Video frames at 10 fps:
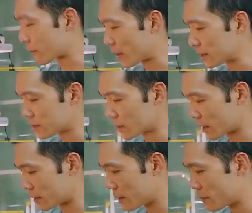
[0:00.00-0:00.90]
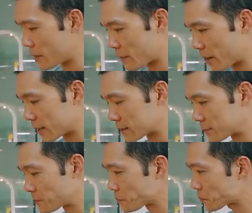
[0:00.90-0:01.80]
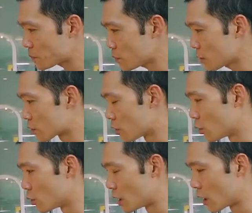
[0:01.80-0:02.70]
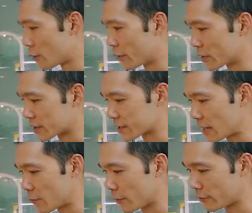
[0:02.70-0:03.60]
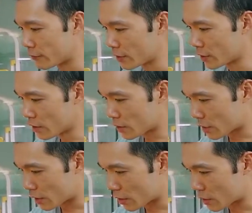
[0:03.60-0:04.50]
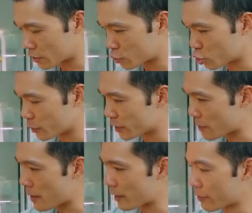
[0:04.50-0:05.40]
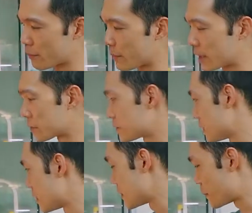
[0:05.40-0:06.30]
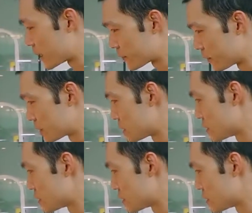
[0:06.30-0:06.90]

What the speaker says: plants and the mid plants. So we're gonna start with trimming the background parts first.